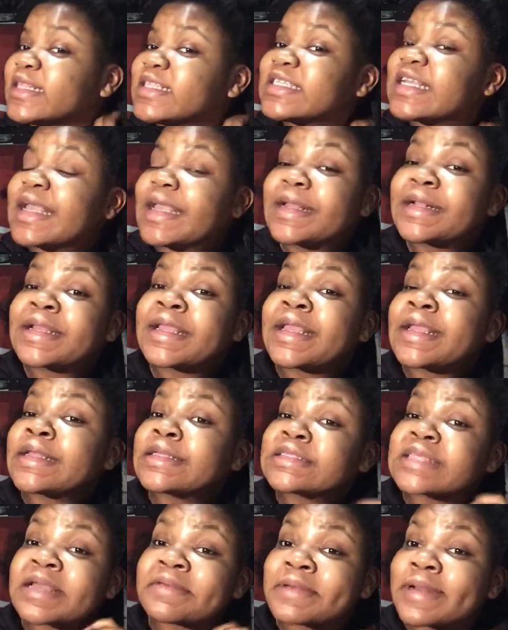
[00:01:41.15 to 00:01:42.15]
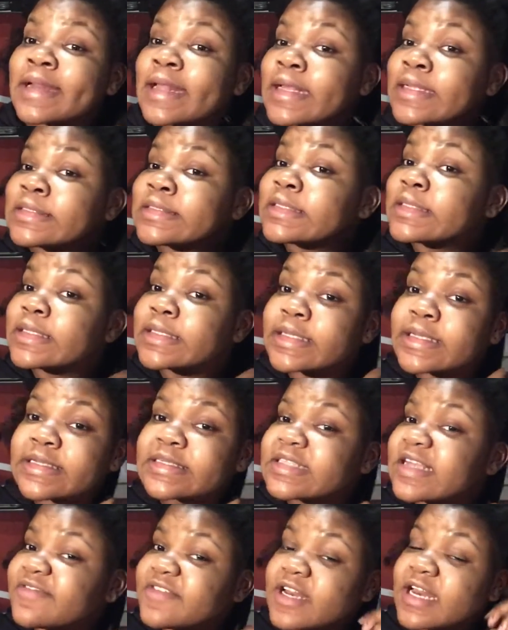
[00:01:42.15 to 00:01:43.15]
10 years after that, and 10
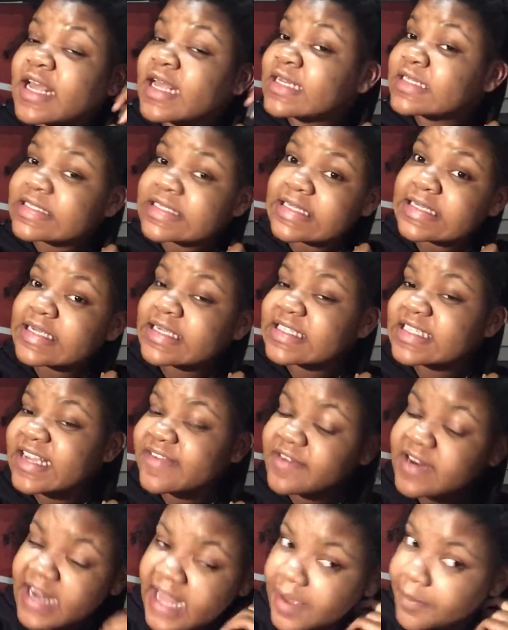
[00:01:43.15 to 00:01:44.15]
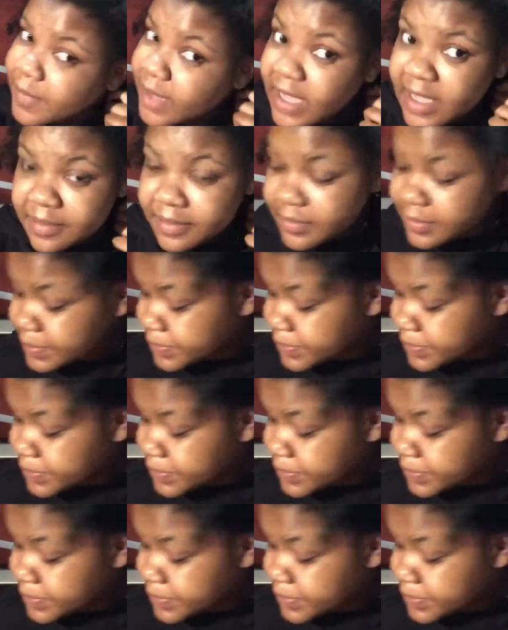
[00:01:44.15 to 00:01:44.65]
years after that, and 10 years after that, babe.